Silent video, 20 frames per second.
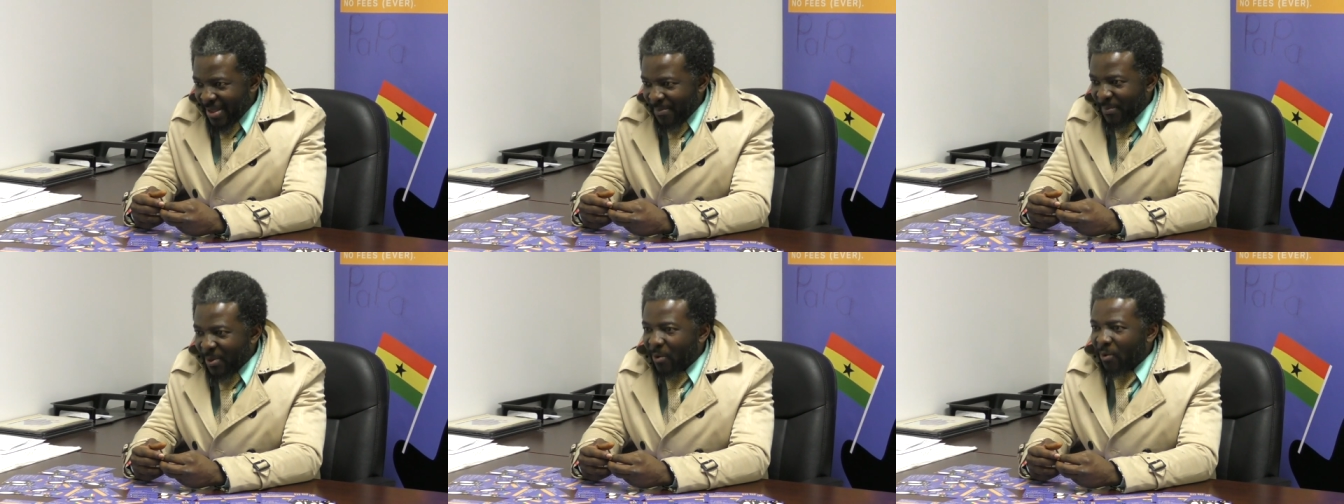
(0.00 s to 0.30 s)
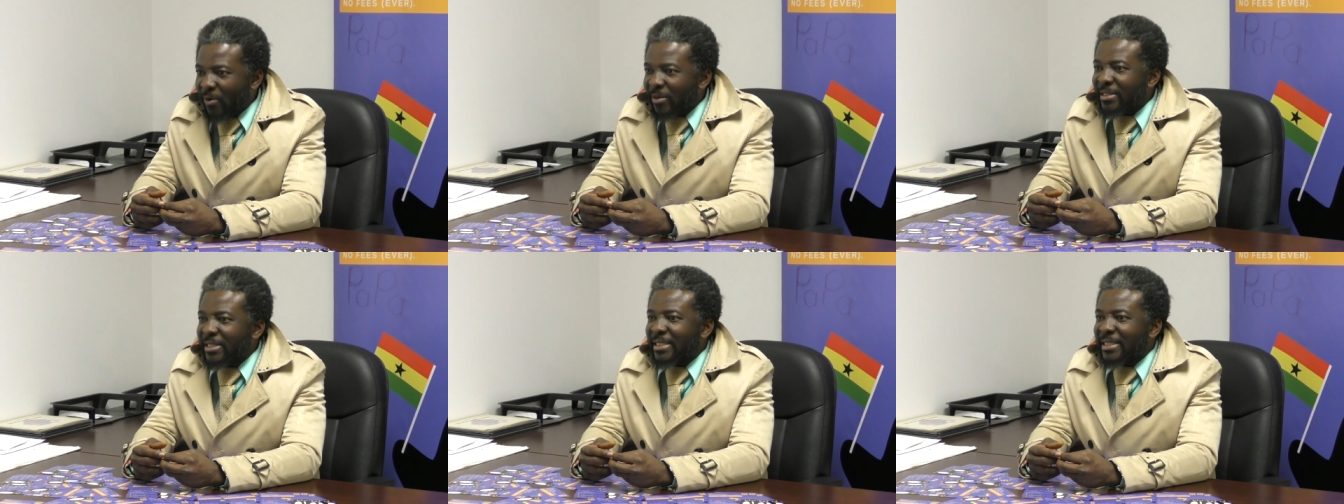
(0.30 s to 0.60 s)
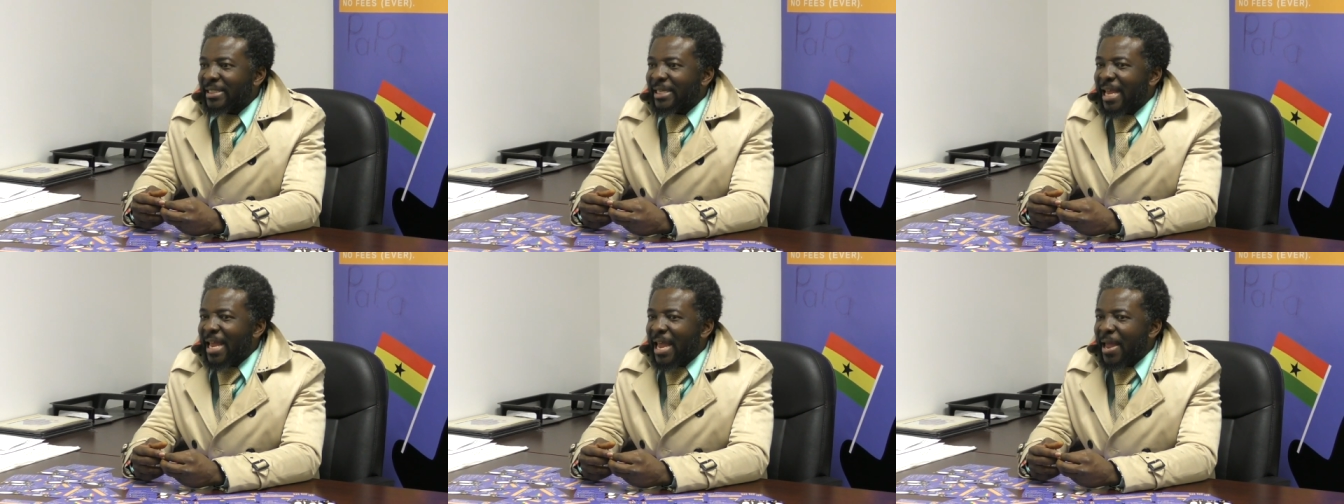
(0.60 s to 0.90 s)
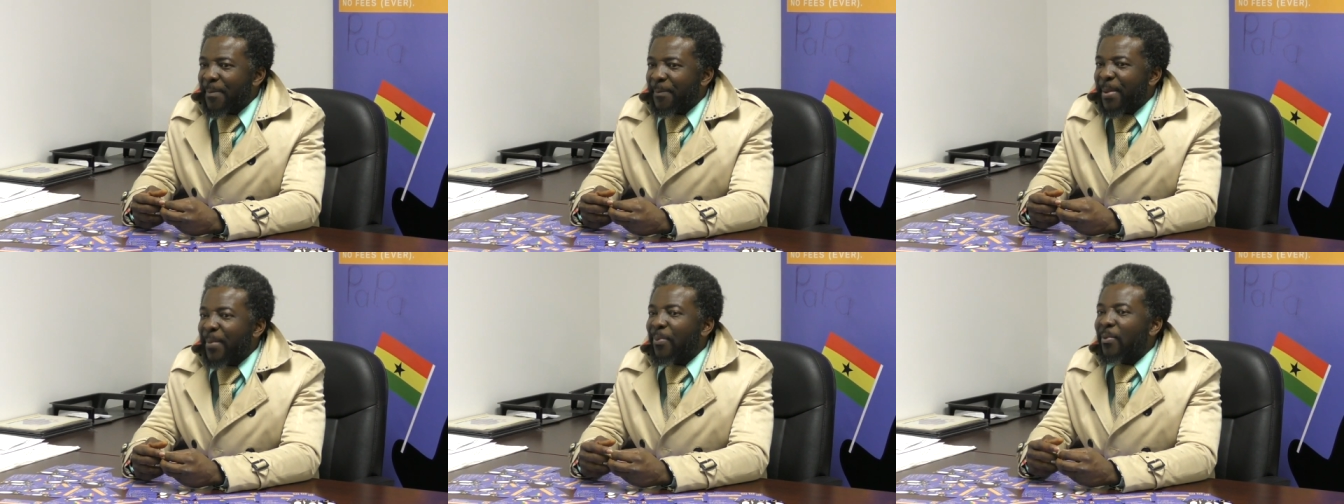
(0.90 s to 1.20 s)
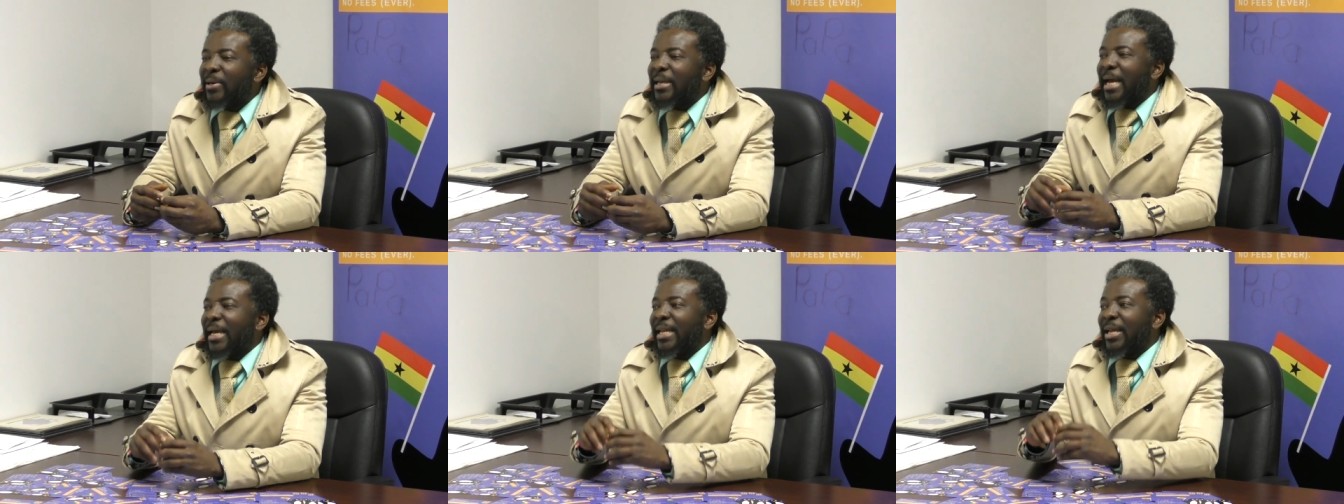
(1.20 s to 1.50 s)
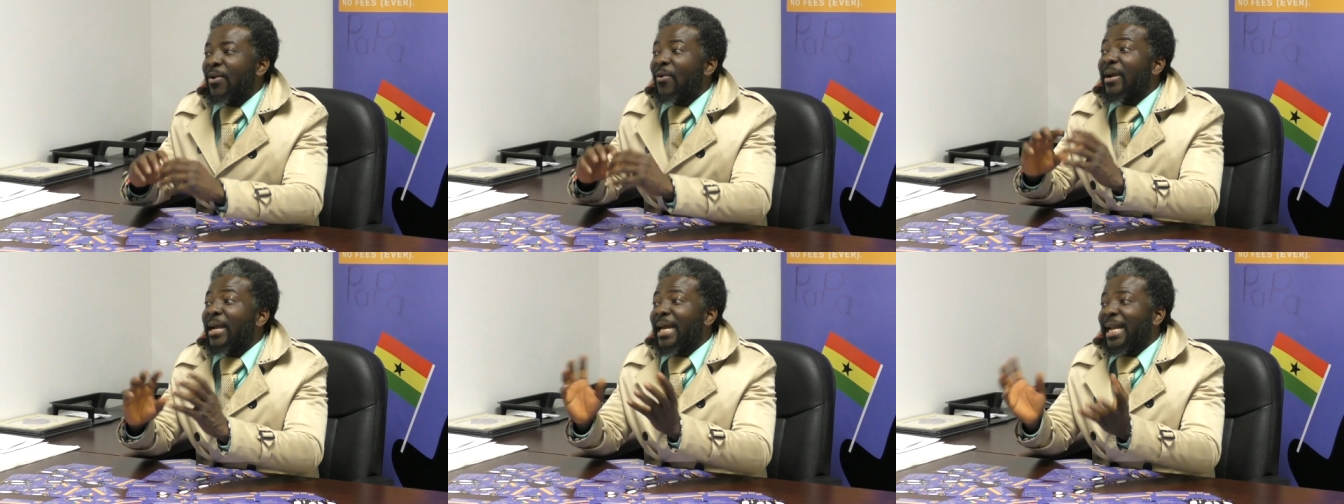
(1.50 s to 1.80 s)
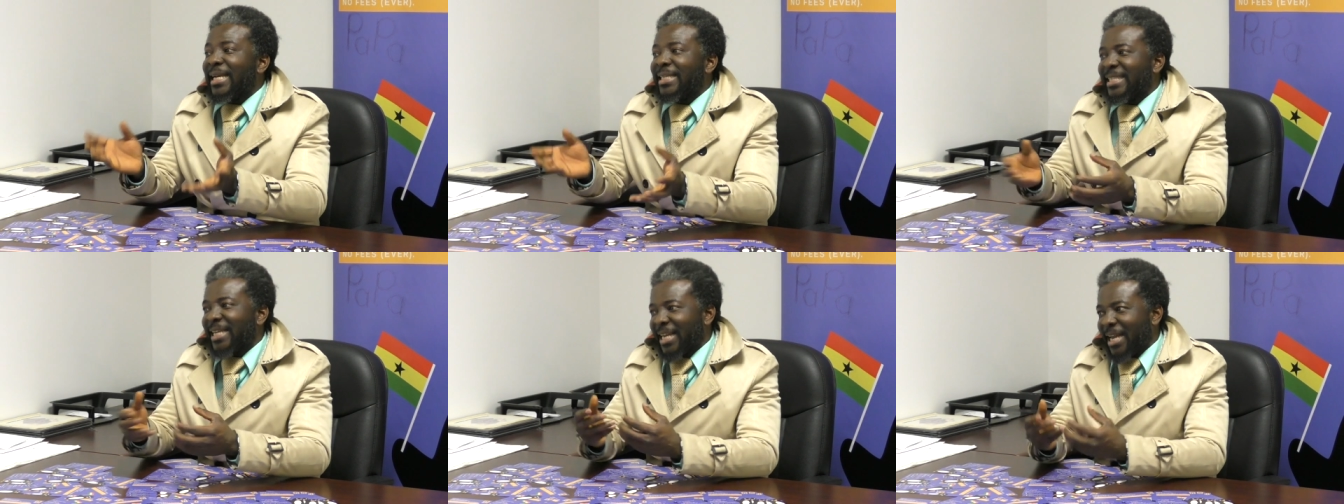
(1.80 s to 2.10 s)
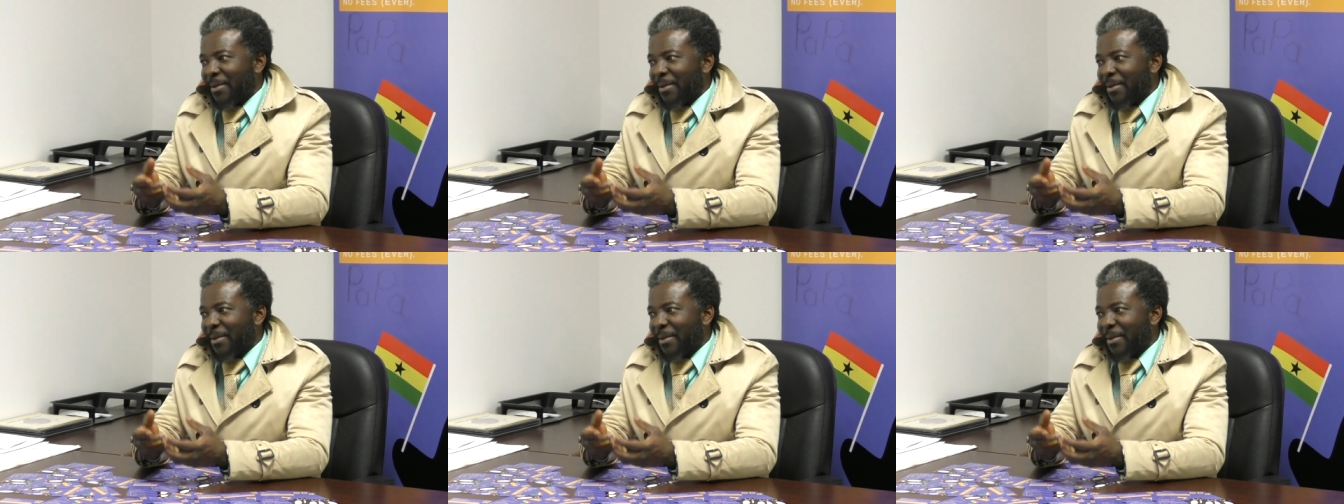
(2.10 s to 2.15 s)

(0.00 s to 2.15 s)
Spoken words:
because people that they organized the